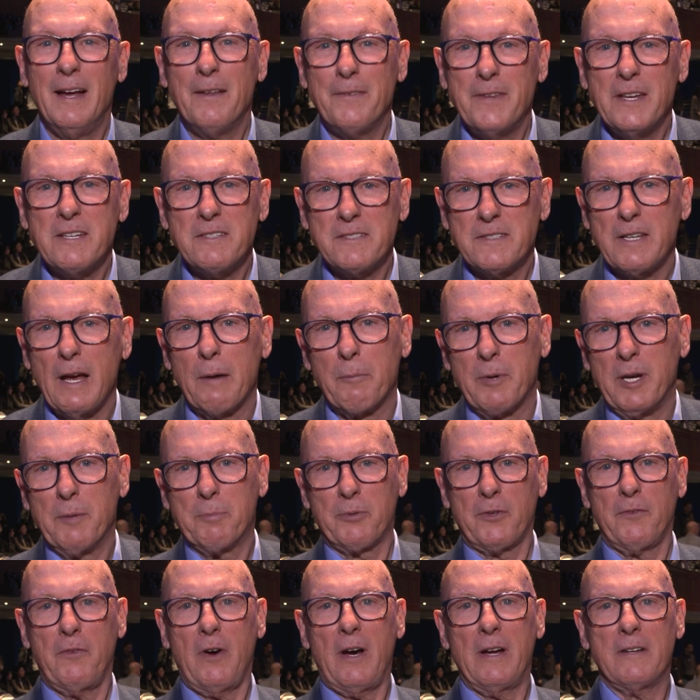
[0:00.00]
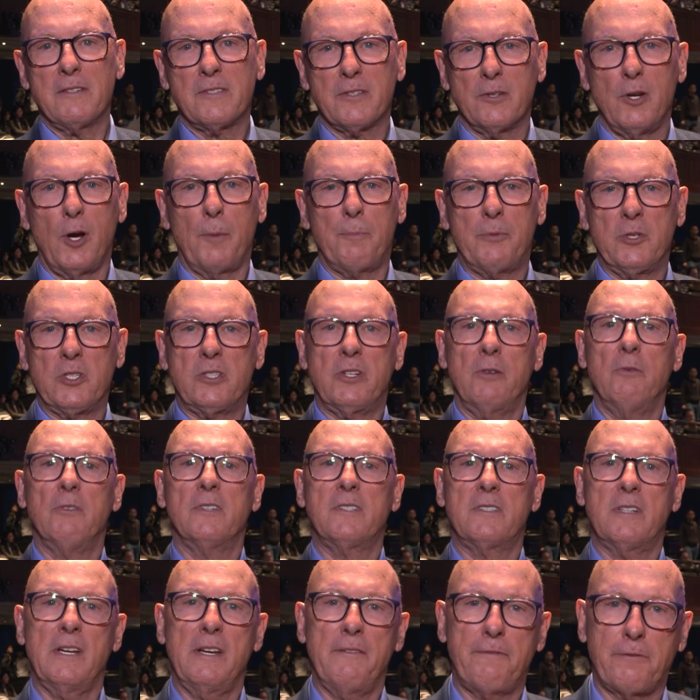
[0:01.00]
This summit provides an
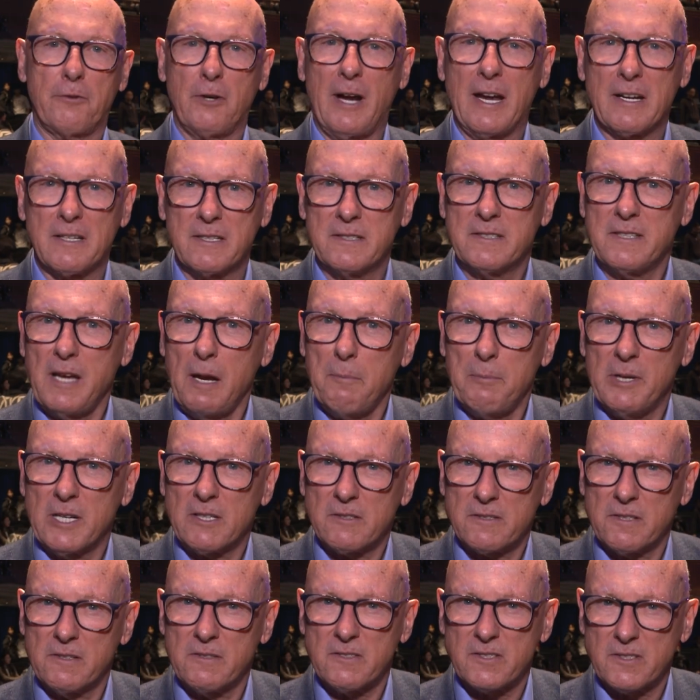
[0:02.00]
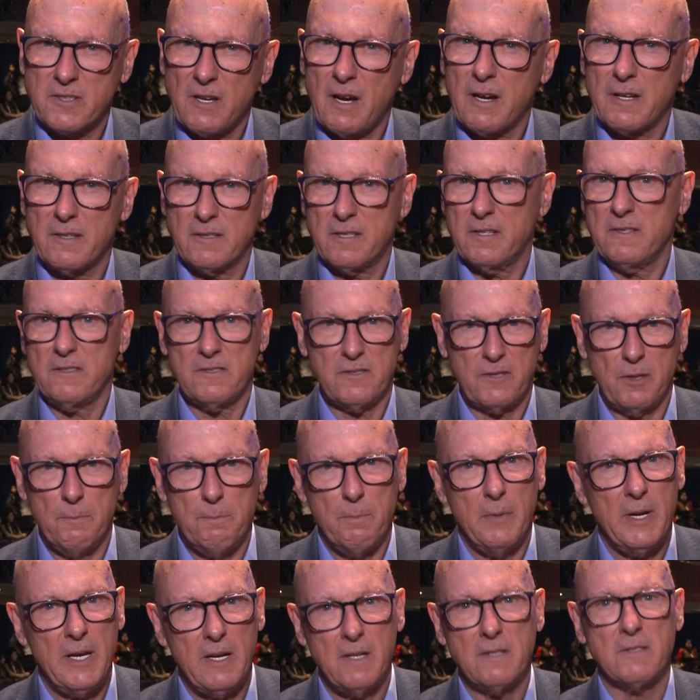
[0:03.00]
opportunity for academics and scientists to
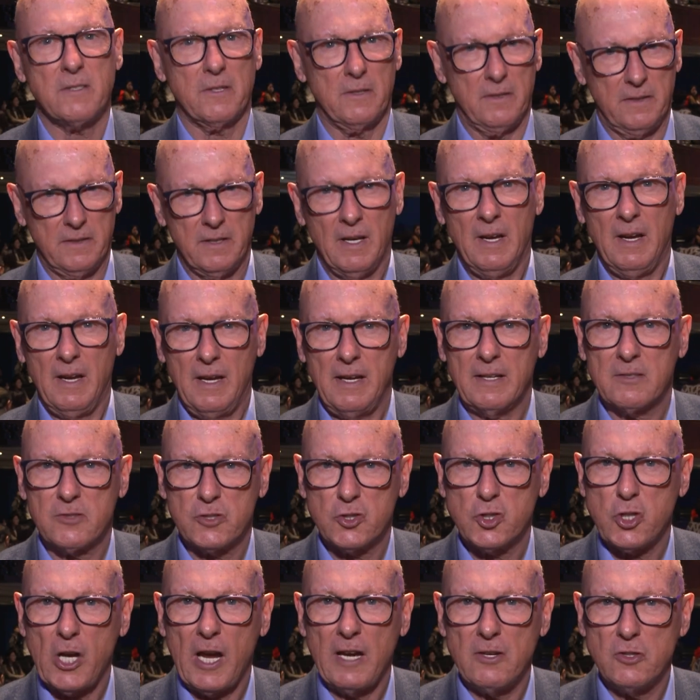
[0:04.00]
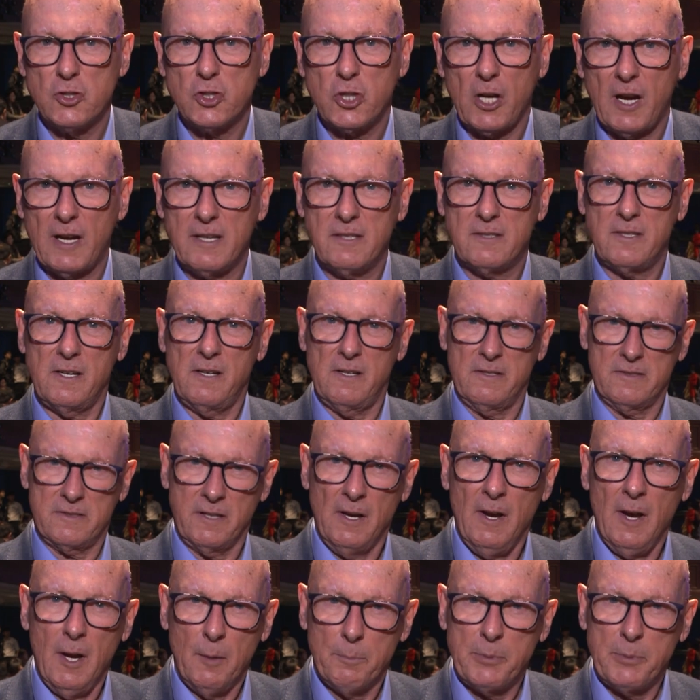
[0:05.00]
meet and exchange ideas.